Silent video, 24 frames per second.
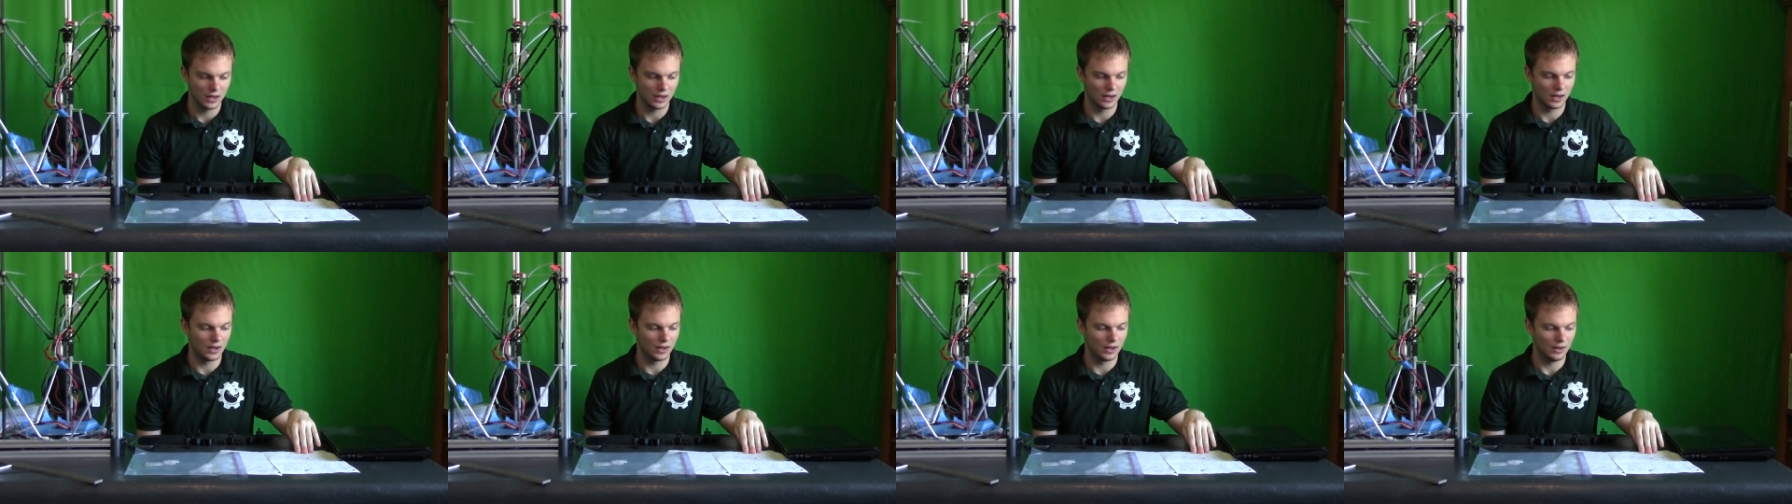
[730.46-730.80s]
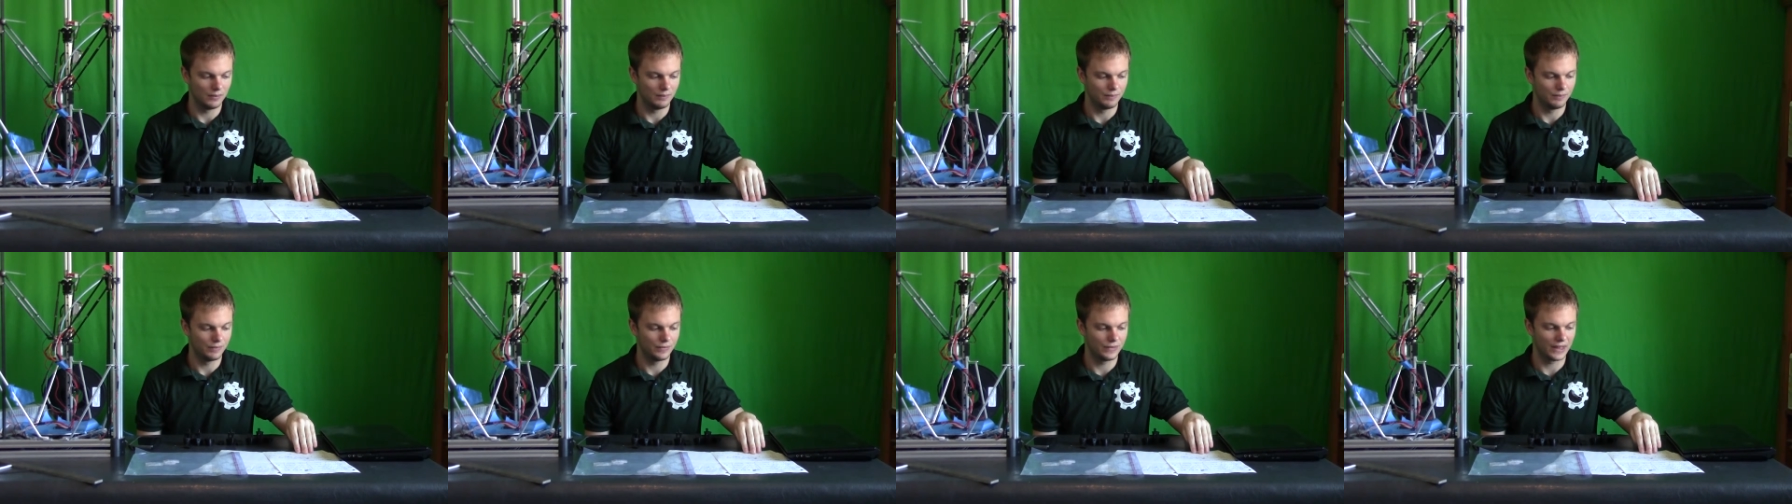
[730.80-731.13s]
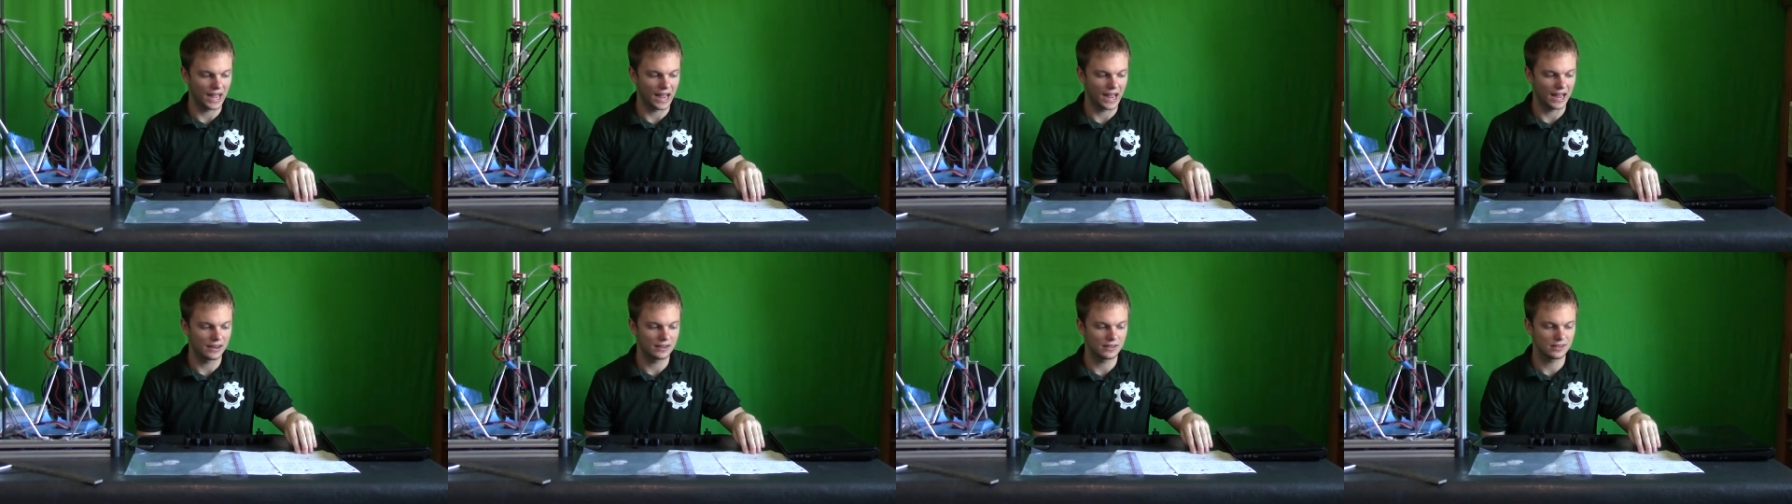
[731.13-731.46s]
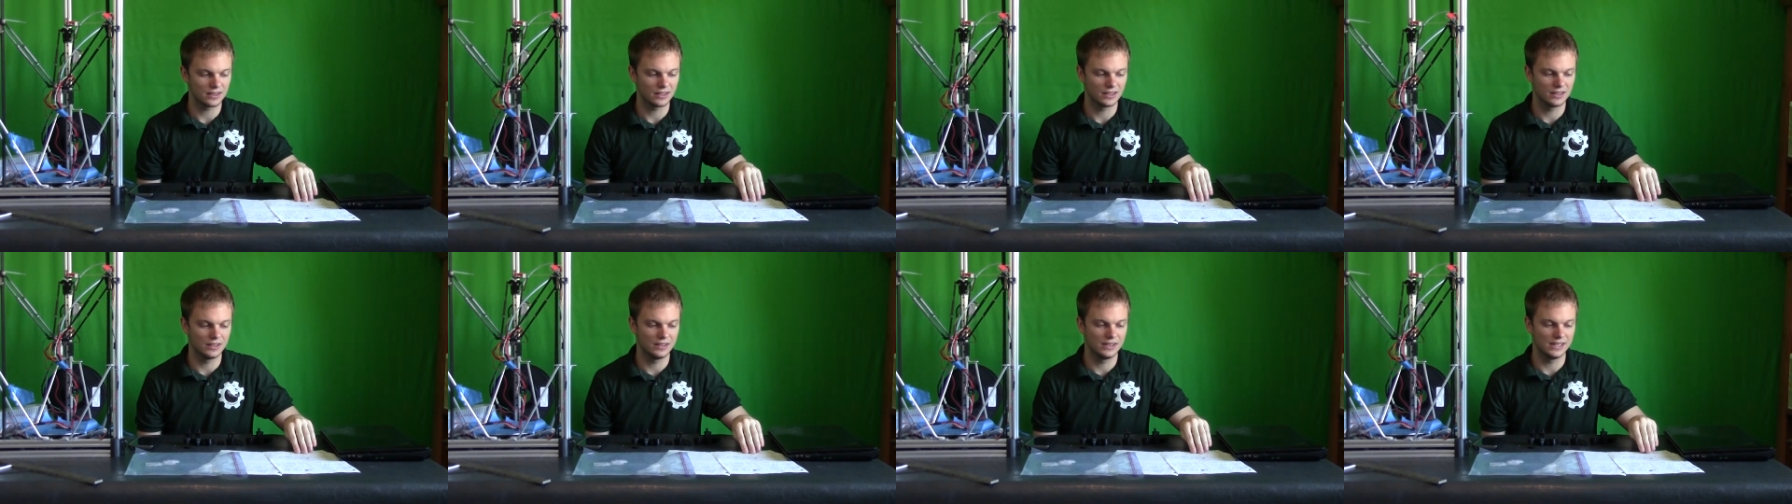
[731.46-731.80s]
um, that
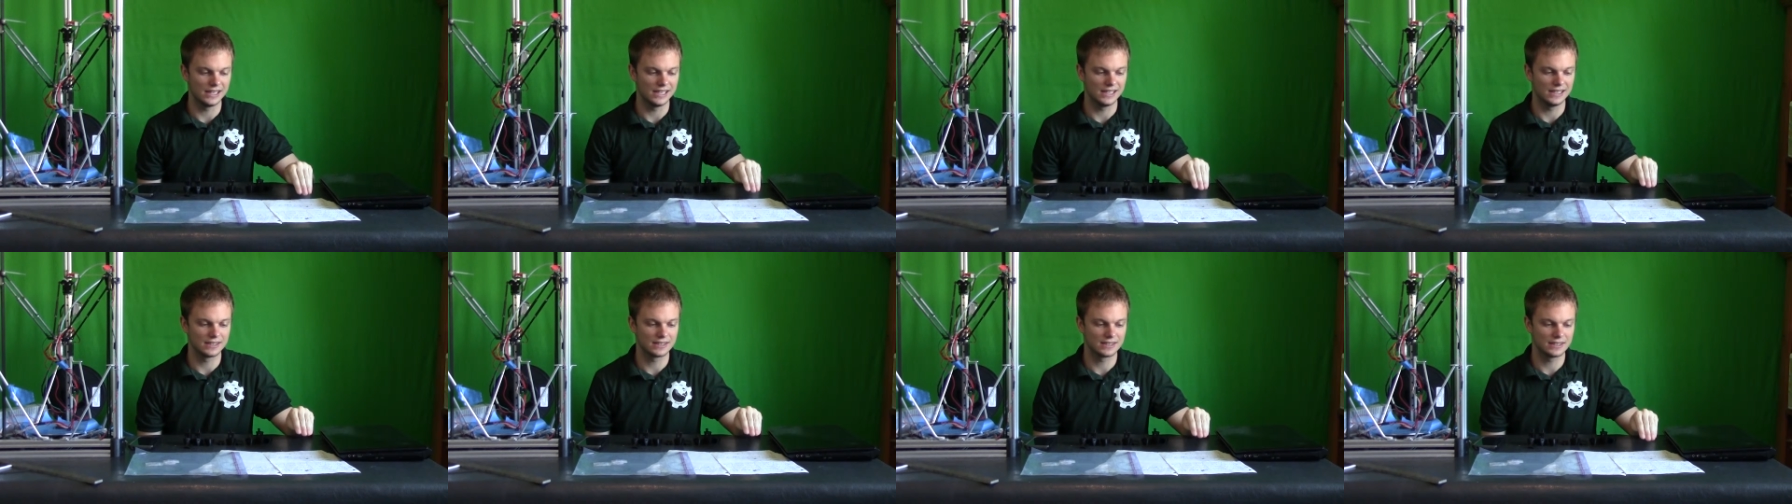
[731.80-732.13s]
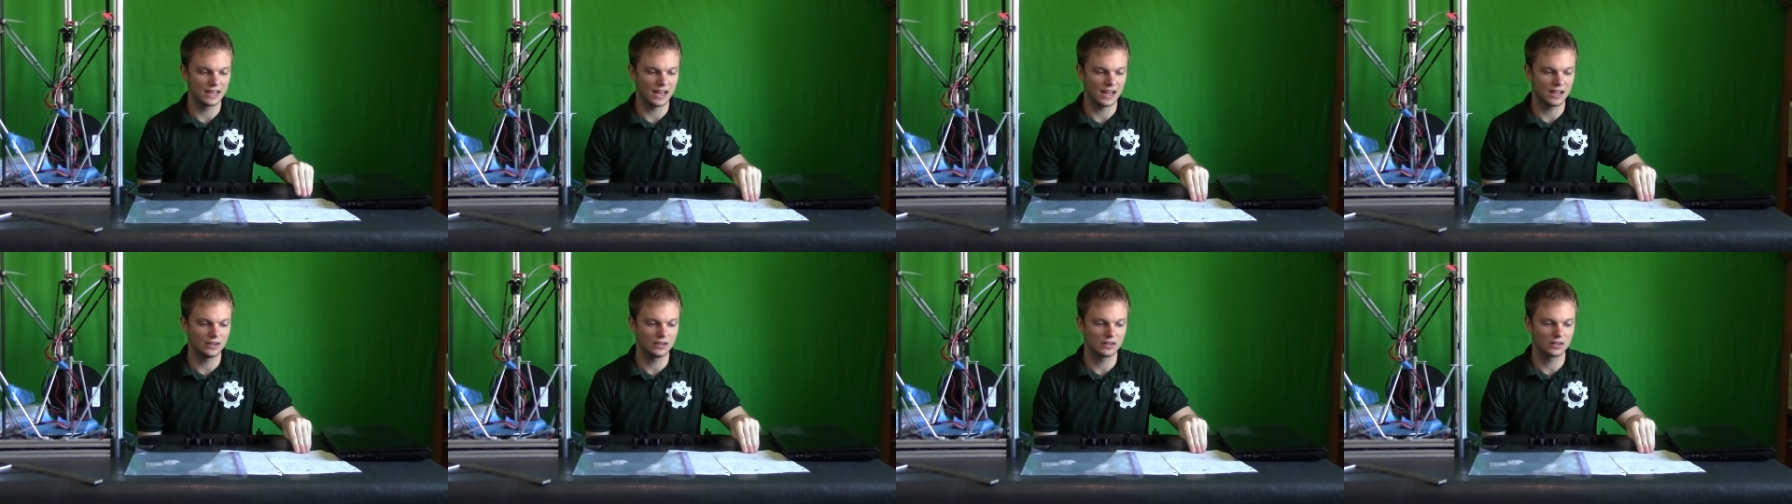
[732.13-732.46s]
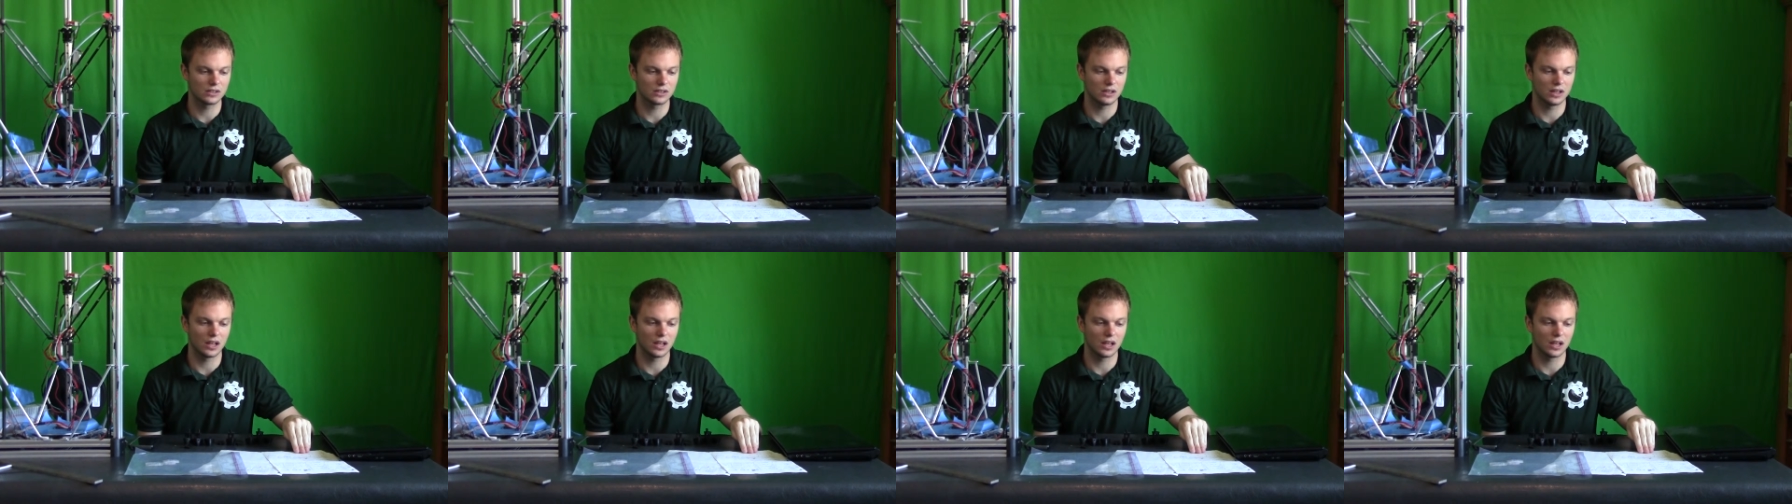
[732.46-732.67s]
the standard